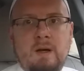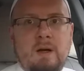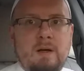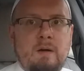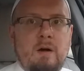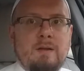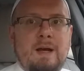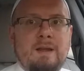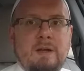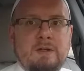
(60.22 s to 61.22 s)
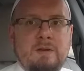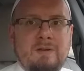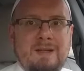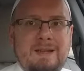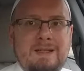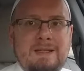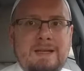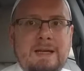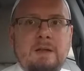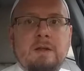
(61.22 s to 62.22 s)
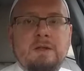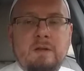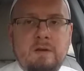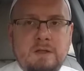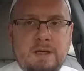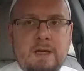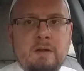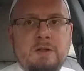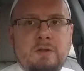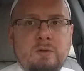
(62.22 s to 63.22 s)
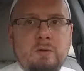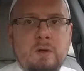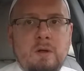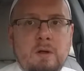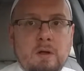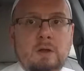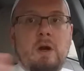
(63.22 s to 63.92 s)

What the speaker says: online lectures in English, like teaching English to a